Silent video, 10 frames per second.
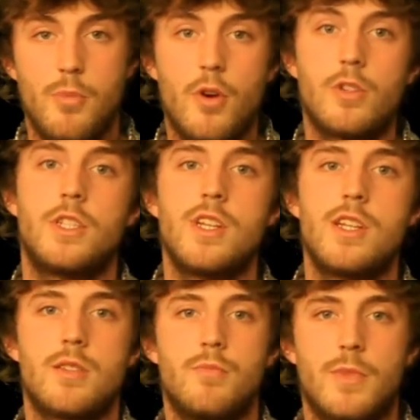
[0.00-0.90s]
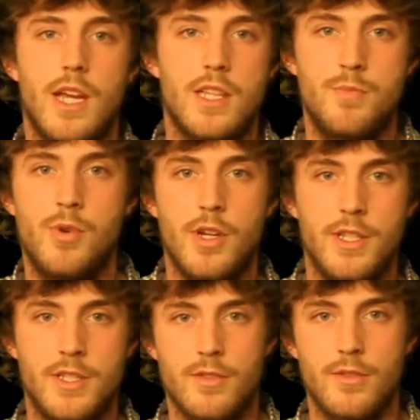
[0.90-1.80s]
portages and getting to
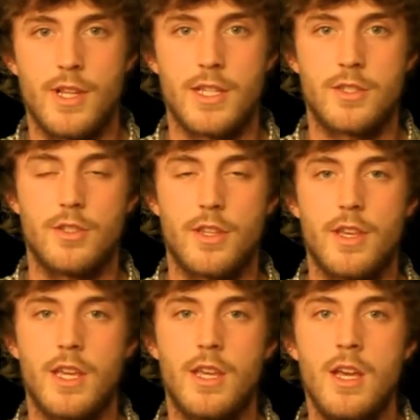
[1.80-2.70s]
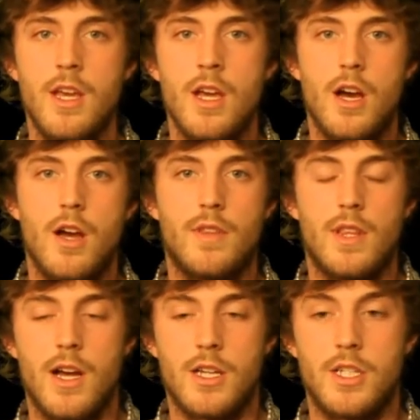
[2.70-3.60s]
put-ins and all that sort of thing over
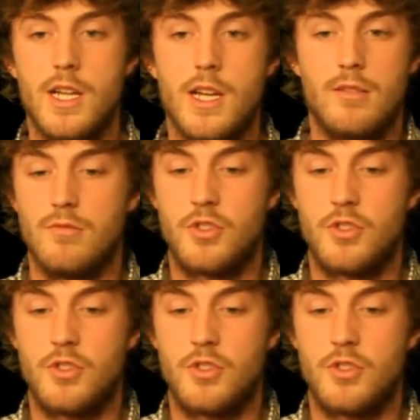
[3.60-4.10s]
the last year.